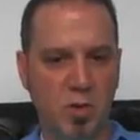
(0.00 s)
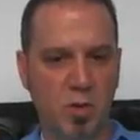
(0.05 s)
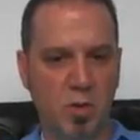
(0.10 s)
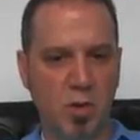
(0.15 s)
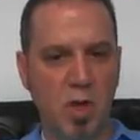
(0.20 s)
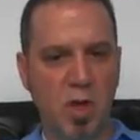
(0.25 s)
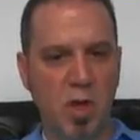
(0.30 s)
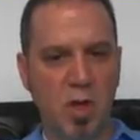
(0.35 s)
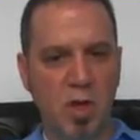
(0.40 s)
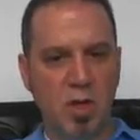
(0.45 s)
So
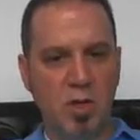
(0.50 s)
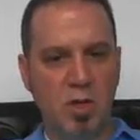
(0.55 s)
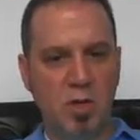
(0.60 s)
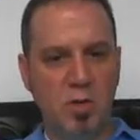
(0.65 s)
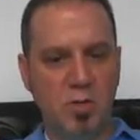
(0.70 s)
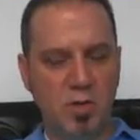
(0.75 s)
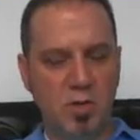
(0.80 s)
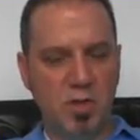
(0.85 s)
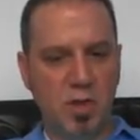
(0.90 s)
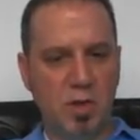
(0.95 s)

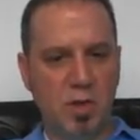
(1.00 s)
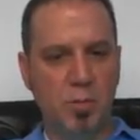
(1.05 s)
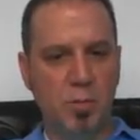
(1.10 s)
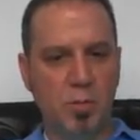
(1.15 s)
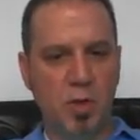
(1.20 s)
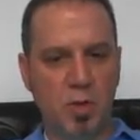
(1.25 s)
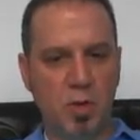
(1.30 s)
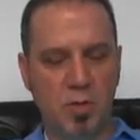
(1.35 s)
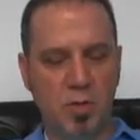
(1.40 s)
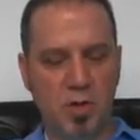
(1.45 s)
use the
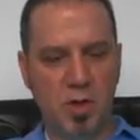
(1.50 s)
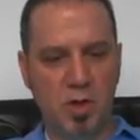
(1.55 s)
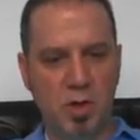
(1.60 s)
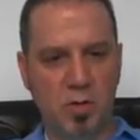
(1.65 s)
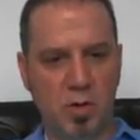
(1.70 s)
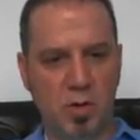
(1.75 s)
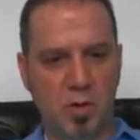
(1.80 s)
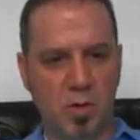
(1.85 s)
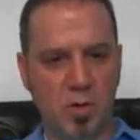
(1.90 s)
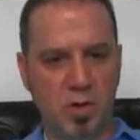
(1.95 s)
computer that
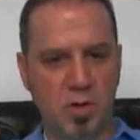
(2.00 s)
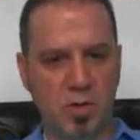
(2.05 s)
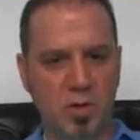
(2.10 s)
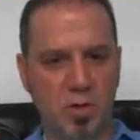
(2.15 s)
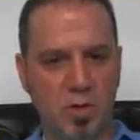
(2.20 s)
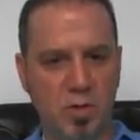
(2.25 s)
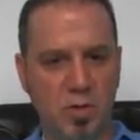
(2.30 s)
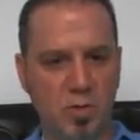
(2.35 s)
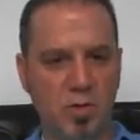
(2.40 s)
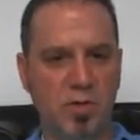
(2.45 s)
you're going
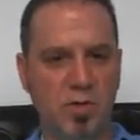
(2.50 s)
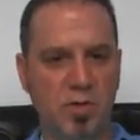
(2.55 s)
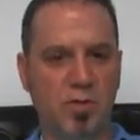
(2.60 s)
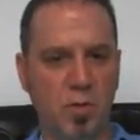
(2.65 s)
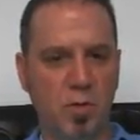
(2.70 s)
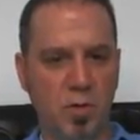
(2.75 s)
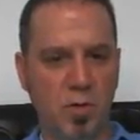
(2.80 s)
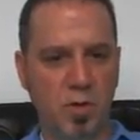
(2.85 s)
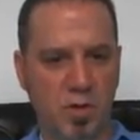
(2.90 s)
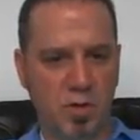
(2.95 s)
to use
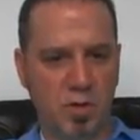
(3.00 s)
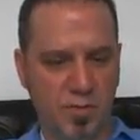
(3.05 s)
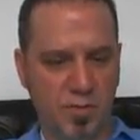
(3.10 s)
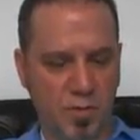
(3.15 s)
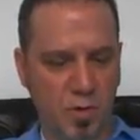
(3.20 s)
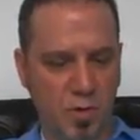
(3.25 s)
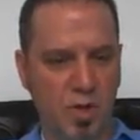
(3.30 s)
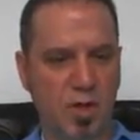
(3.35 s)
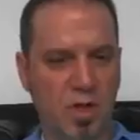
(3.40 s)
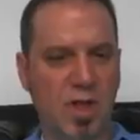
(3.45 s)
for
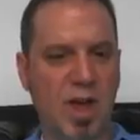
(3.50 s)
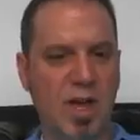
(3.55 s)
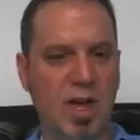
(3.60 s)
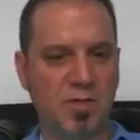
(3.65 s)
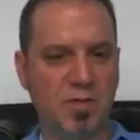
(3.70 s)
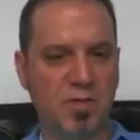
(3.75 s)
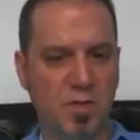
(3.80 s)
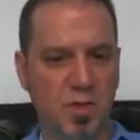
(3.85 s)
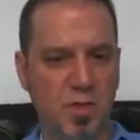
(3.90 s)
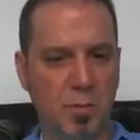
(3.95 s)
the
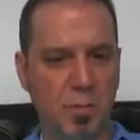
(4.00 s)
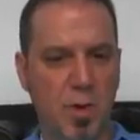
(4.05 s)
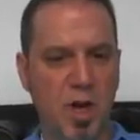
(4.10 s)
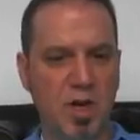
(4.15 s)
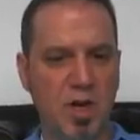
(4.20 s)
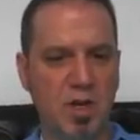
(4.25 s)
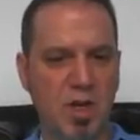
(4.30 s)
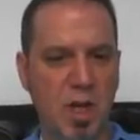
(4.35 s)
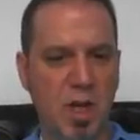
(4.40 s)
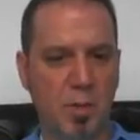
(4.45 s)
class, for the
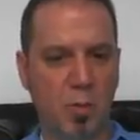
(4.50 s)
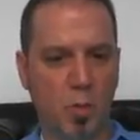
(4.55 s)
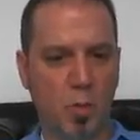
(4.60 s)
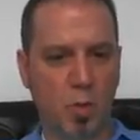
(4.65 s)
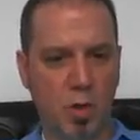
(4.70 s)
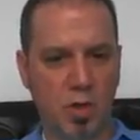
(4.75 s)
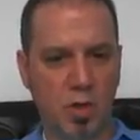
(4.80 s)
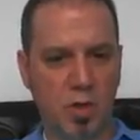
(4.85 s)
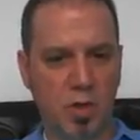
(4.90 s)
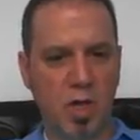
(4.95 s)
MindTap
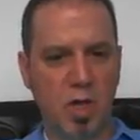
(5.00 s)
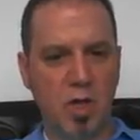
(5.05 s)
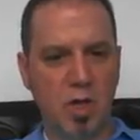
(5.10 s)
work.